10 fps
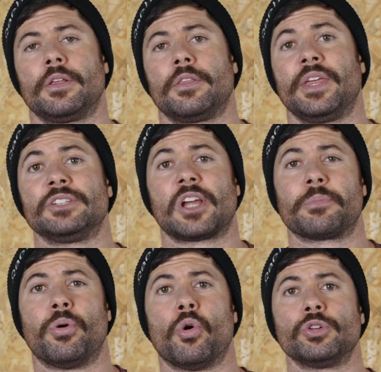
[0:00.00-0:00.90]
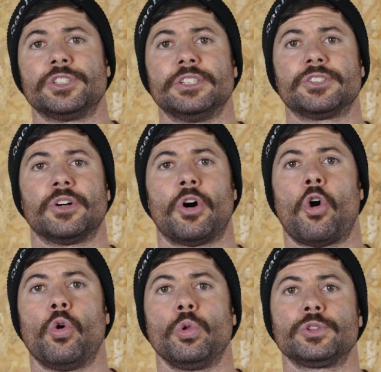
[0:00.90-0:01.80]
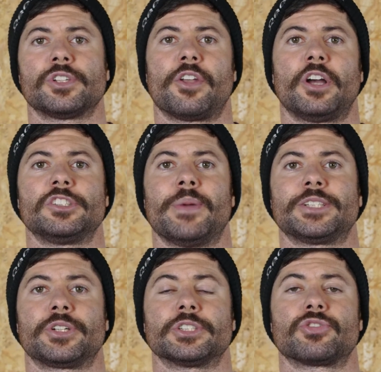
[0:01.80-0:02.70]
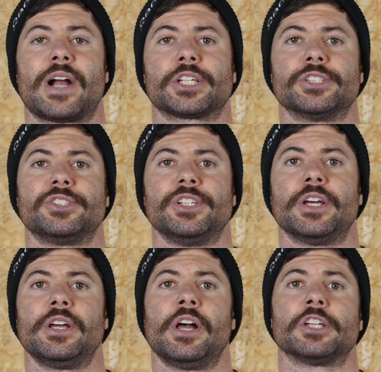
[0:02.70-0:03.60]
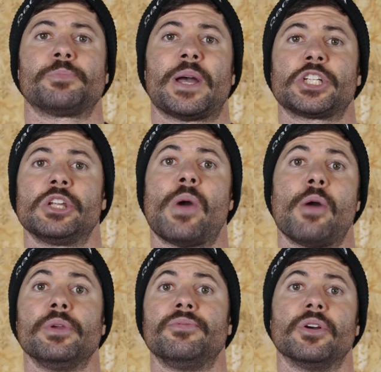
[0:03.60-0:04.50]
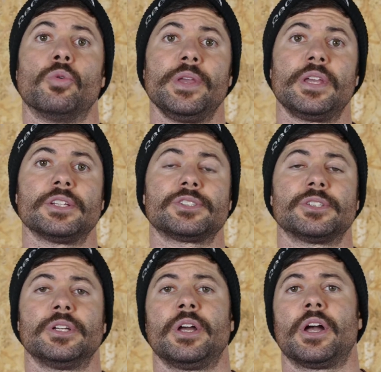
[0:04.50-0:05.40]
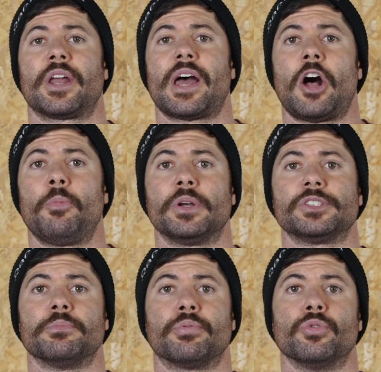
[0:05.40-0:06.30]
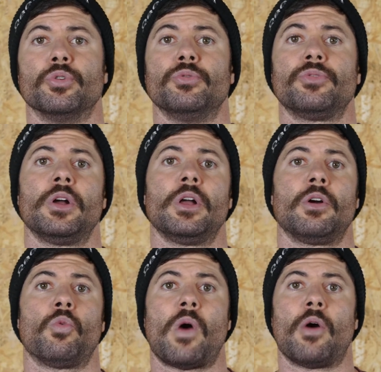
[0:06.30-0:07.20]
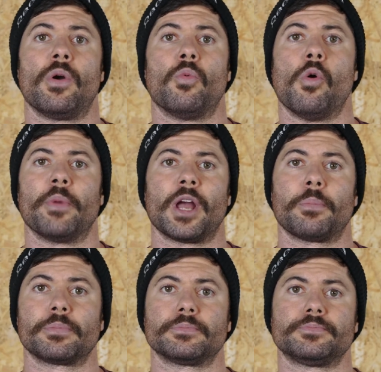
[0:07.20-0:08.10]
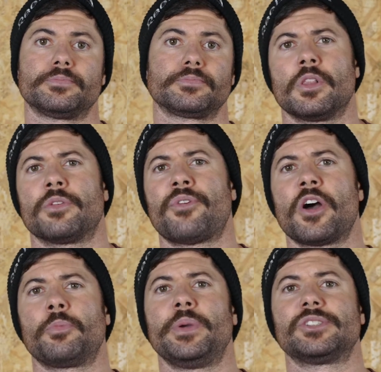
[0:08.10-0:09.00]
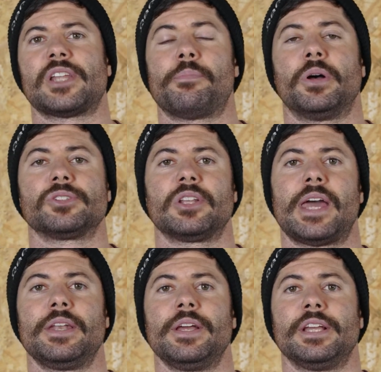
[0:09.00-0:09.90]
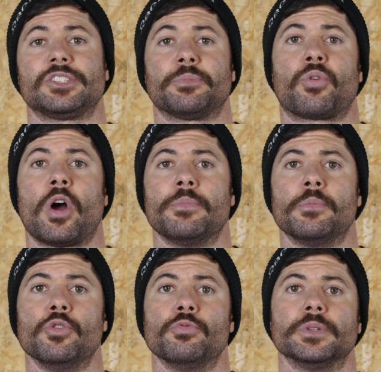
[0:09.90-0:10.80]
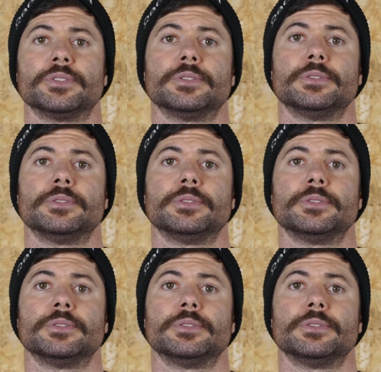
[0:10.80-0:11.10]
Things like pauses, holds, and isometric contractions here, especially where we feel weakest, are going to help us improve while we're warming up. The final piece of that puzzle then is to prime the movement.